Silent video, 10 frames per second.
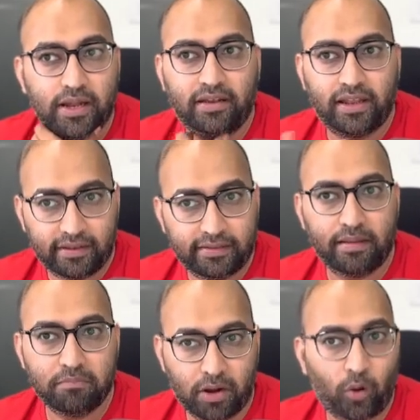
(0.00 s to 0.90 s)
and then
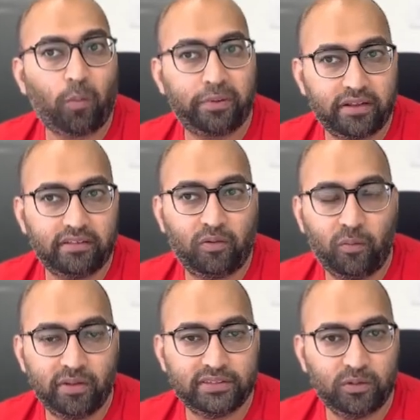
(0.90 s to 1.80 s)
them adopting the
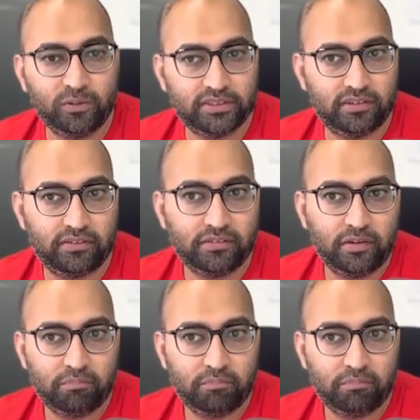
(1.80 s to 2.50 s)
whole solution